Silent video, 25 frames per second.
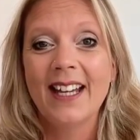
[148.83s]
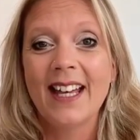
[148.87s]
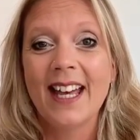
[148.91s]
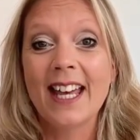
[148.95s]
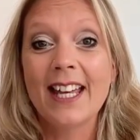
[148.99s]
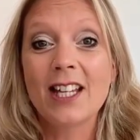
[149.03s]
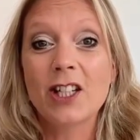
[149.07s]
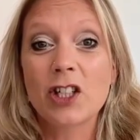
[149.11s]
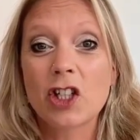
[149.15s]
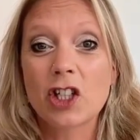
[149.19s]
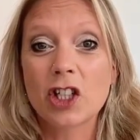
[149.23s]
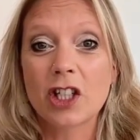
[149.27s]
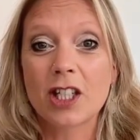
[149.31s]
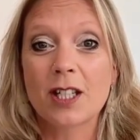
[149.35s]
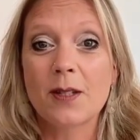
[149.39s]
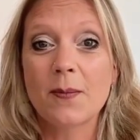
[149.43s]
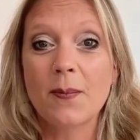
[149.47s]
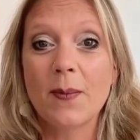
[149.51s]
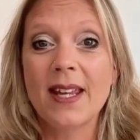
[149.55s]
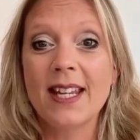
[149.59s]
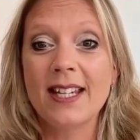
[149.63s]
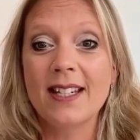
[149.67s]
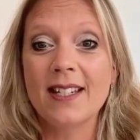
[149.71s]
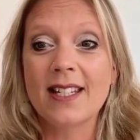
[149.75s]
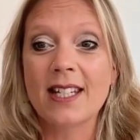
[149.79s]
It just
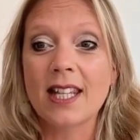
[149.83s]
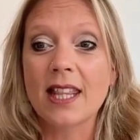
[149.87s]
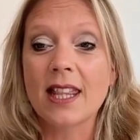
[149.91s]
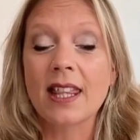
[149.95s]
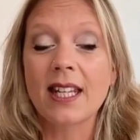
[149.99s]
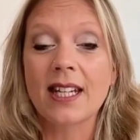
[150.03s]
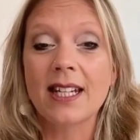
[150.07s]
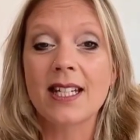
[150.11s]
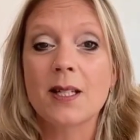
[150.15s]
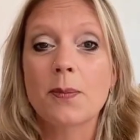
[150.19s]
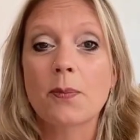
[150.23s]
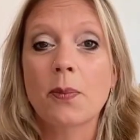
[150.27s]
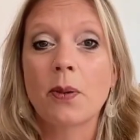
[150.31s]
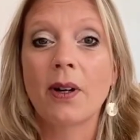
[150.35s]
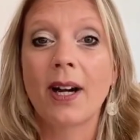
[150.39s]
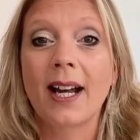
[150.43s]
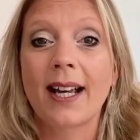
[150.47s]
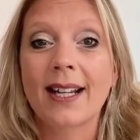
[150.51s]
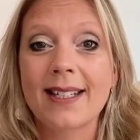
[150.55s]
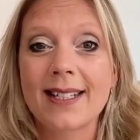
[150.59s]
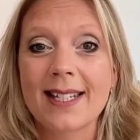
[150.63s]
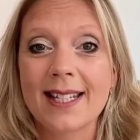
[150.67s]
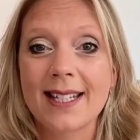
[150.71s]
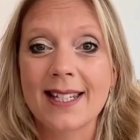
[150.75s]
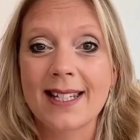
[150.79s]
means that it's
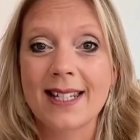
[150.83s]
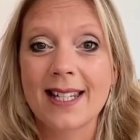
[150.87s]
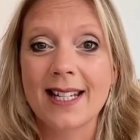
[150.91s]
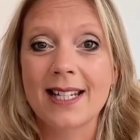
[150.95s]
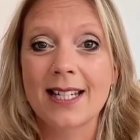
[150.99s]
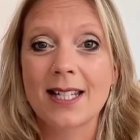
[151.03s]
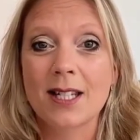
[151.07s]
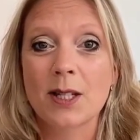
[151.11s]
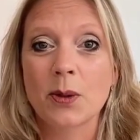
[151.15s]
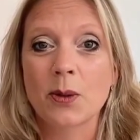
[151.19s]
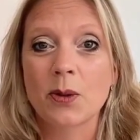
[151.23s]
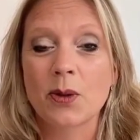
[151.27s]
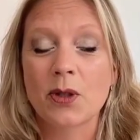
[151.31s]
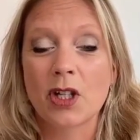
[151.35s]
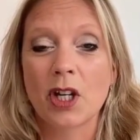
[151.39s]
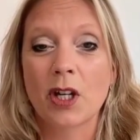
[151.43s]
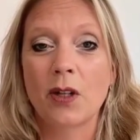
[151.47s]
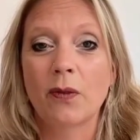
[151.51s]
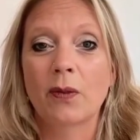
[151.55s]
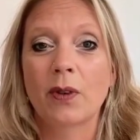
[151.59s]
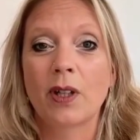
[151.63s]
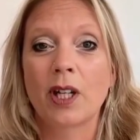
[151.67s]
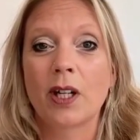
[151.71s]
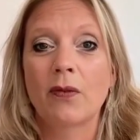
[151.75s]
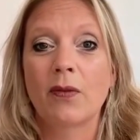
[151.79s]
practiced these thoughts
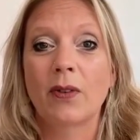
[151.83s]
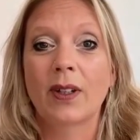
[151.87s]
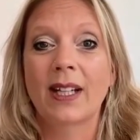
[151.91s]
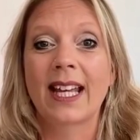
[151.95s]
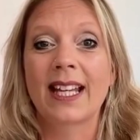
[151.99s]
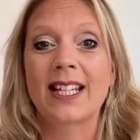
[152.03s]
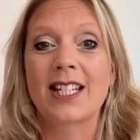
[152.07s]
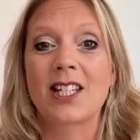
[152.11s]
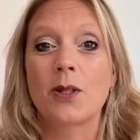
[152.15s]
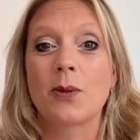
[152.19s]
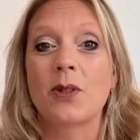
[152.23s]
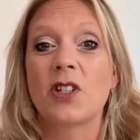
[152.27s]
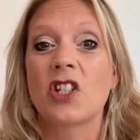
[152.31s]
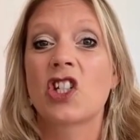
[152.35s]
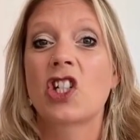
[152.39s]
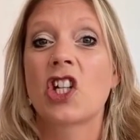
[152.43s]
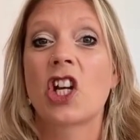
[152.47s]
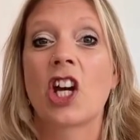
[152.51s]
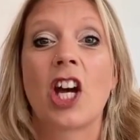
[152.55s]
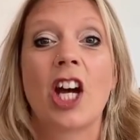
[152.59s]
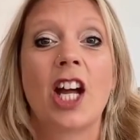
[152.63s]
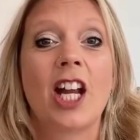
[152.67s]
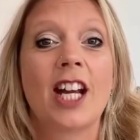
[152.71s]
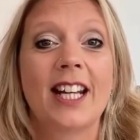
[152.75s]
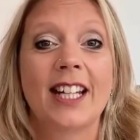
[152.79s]
over and over again, so it's
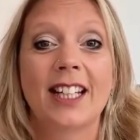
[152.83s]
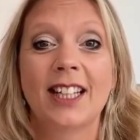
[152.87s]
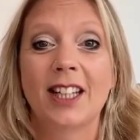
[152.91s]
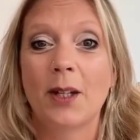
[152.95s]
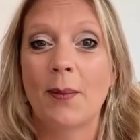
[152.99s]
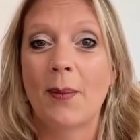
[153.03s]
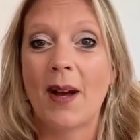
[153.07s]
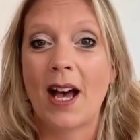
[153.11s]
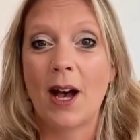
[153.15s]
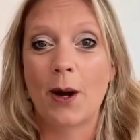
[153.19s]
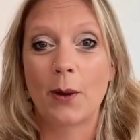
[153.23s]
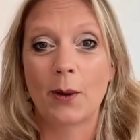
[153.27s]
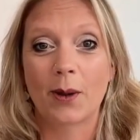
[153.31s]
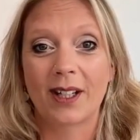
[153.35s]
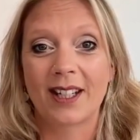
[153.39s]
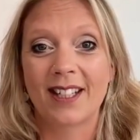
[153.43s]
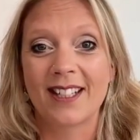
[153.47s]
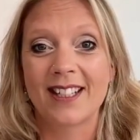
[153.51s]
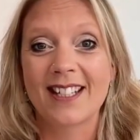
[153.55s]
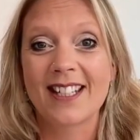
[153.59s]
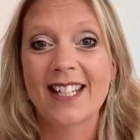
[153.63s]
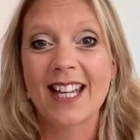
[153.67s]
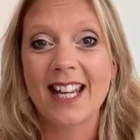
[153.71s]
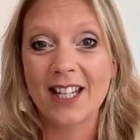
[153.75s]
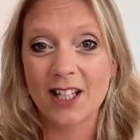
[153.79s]
churning them out
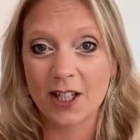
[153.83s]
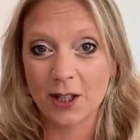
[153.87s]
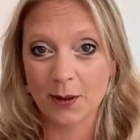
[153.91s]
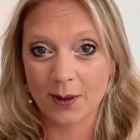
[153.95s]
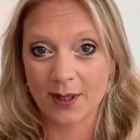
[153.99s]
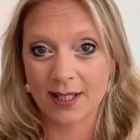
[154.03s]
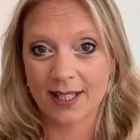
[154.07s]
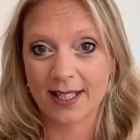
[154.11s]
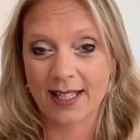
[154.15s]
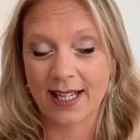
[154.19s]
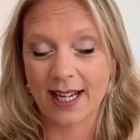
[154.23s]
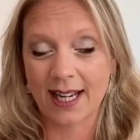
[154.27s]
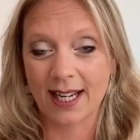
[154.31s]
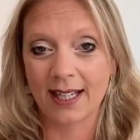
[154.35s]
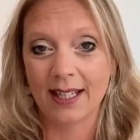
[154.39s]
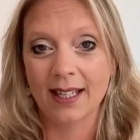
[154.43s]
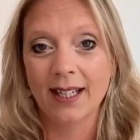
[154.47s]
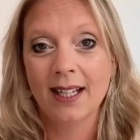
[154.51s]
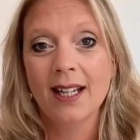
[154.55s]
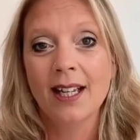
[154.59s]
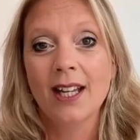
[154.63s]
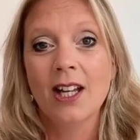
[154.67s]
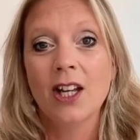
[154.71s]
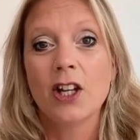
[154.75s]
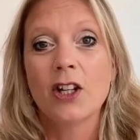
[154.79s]
continuously.
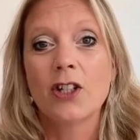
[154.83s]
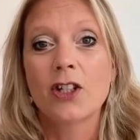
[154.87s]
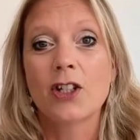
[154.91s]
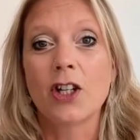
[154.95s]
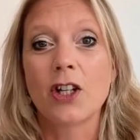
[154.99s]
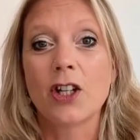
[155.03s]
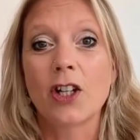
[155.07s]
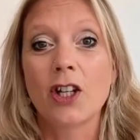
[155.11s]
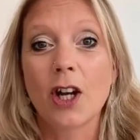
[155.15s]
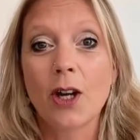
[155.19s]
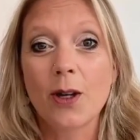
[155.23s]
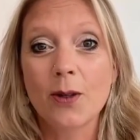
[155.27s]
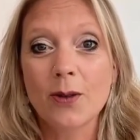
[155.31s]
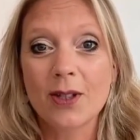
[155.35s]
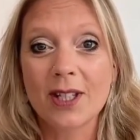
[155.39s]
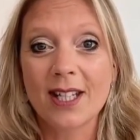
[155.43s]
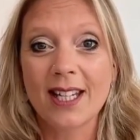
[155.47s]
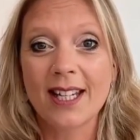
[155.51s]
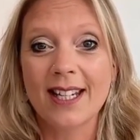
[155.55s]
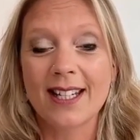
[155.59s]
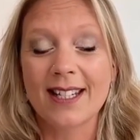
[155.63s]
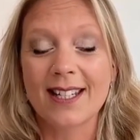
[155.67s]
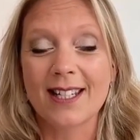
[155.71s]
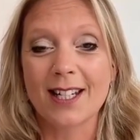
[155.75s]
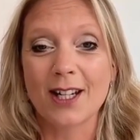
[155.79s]
So
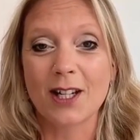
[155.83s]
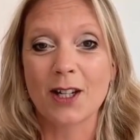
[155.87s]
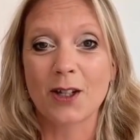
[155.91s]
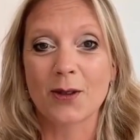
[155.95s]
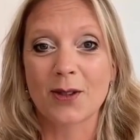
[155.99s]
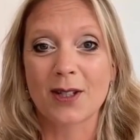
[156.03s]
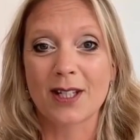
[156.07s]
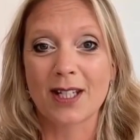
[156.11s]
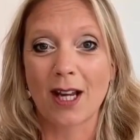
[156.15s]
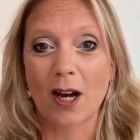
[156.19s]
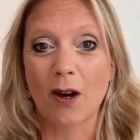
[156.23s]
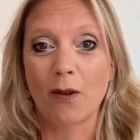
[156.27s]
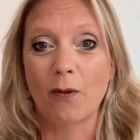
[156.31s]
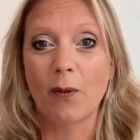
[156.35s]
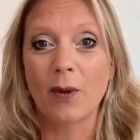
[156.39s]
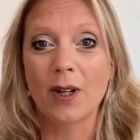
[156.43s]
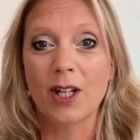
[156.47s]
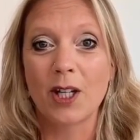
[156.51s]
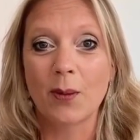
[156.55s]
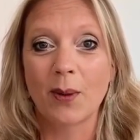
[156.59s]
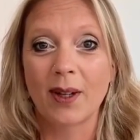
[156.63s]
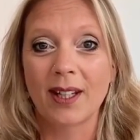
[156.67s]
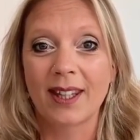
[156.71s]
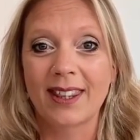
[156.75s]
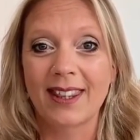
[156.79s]
notice yourself when
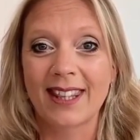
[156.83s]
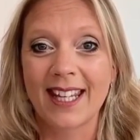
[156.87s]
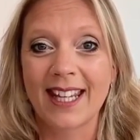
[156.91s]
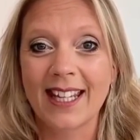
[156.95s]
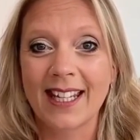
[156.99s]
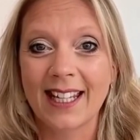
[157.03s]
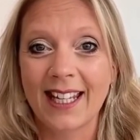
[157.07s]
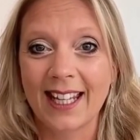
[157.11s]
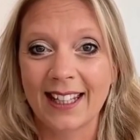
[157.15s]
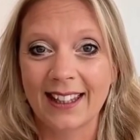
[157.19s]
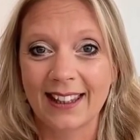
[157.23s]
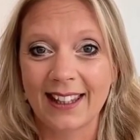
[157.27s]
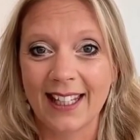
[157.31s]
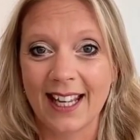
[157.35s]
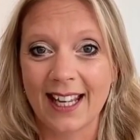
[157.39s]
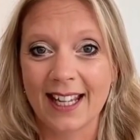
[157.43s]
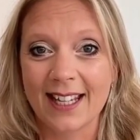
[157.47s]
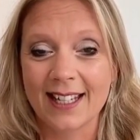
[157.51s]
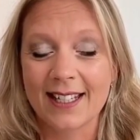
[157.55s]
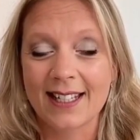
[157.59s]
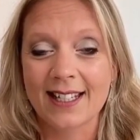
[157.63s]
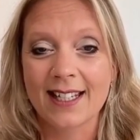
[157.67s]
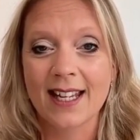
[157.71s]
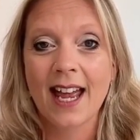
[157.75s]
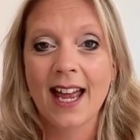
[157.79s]
you are thinking
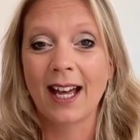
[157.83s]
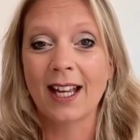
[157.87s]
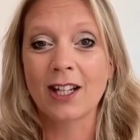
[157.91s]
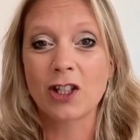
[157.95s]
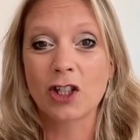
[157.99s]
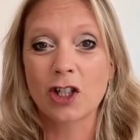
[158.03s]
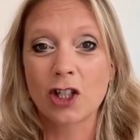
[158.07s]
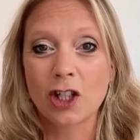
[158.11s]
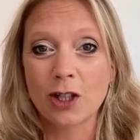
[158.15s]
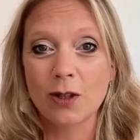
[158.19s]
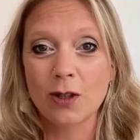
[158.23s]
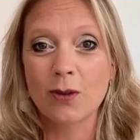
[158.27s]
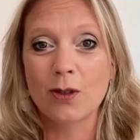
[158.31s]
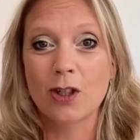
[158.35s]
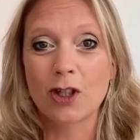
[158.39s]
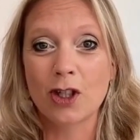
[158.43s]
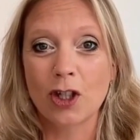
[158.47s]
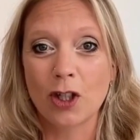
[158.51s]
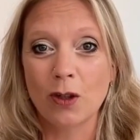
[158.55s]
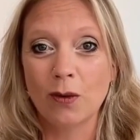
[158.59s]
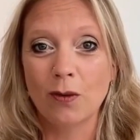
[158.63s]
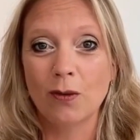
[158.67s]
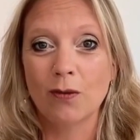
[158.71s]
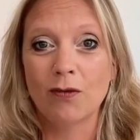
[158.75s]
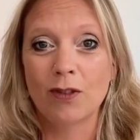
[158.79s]
this and choose
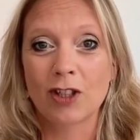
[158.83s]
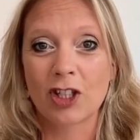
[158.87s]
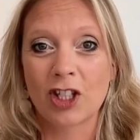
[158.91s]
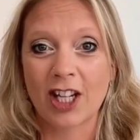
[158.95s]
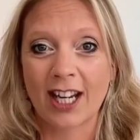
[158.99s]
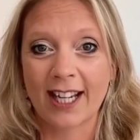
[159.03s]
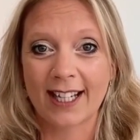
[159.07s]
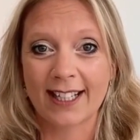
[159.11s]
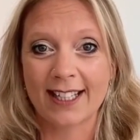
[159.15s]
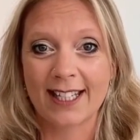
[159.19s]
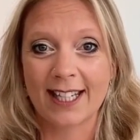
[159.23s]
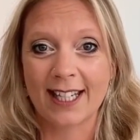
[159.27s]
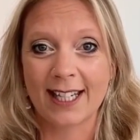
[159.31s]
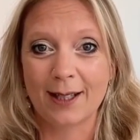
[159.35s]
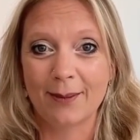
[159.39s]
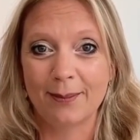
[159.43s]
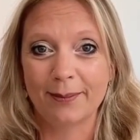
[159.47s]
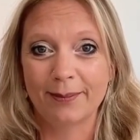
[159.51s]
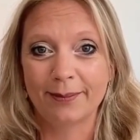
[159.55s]
to reject it.